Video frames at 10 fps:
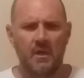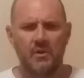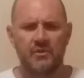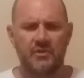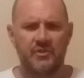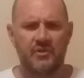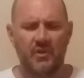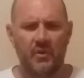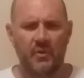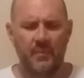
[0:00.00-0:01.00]

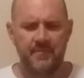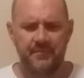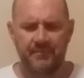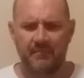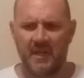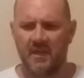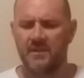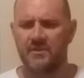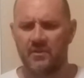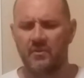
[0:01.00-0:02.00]
So, because
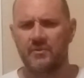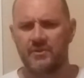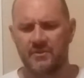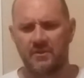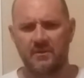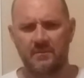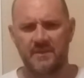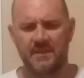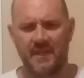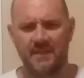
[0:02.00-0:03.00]
of those
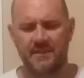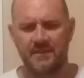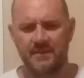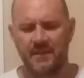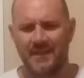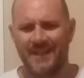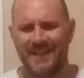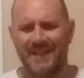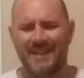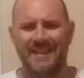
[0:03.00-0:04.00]
circumstances,
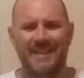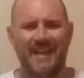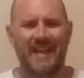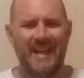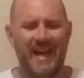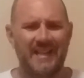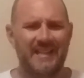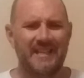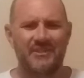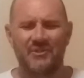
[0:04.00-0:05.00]
you got
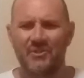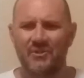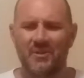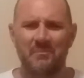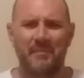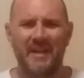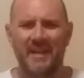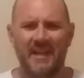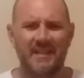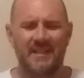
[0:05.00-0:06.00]
these 2
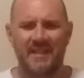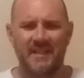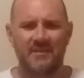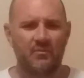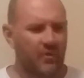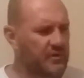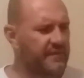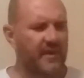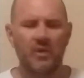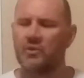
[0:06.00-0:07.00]
competing entities.
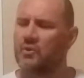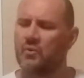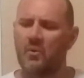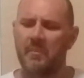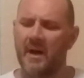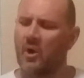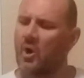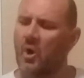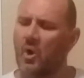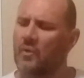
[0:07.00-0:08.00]
Roosevelt knew about
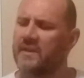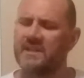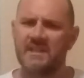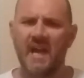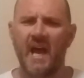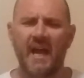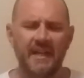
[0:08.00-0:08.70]
all these guys,